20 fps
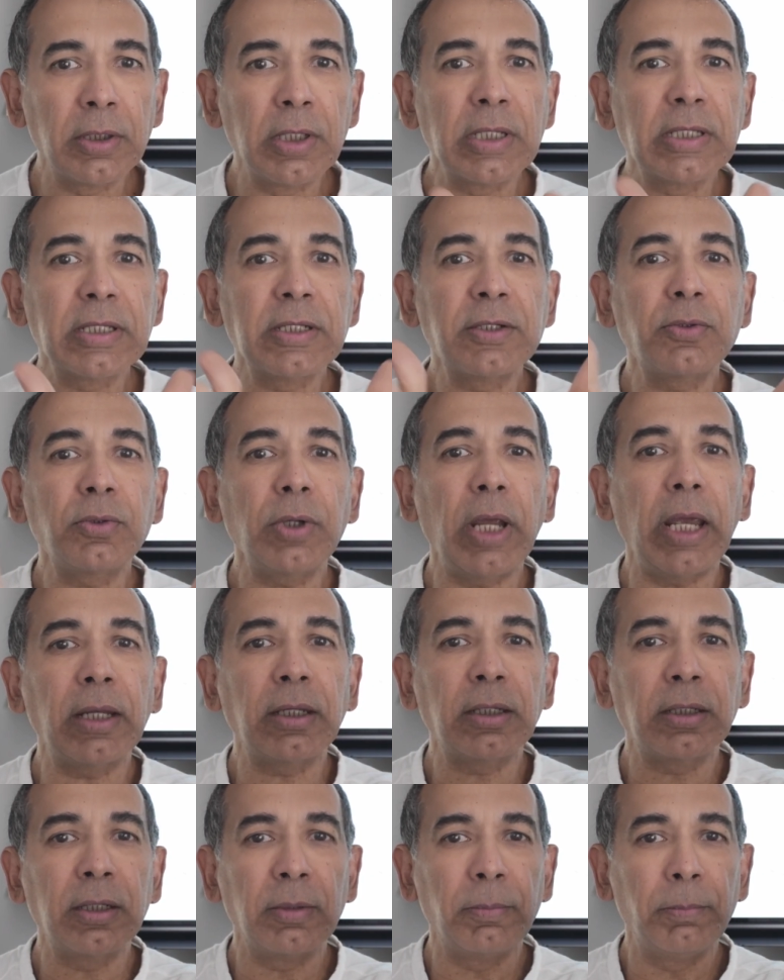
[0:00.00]

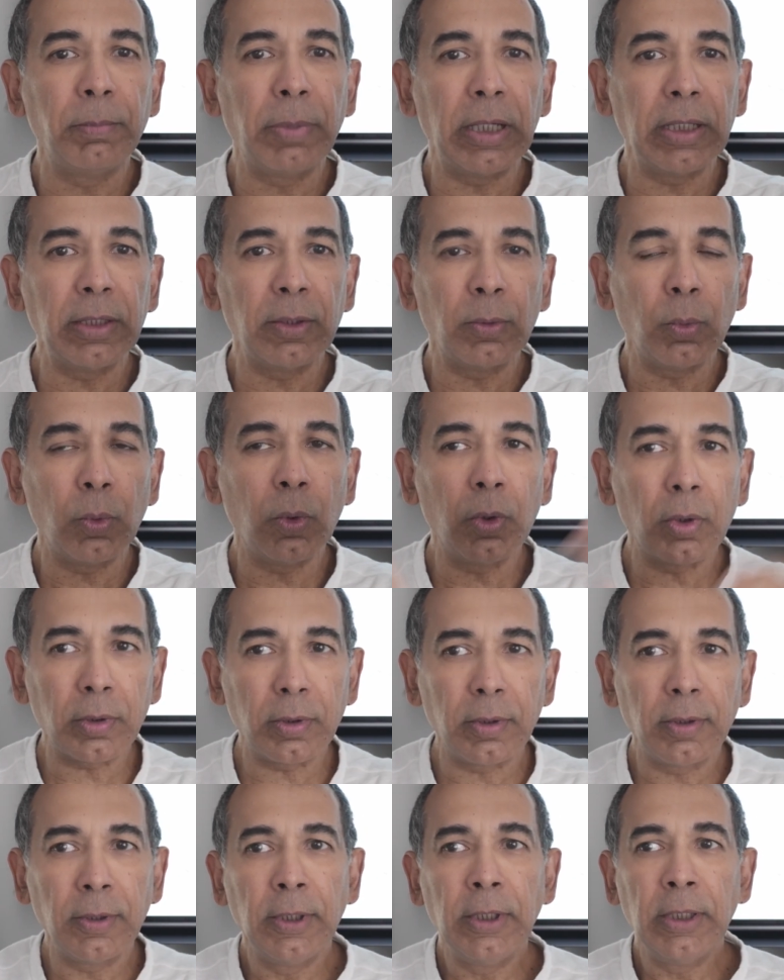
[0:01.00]
distracted by the water.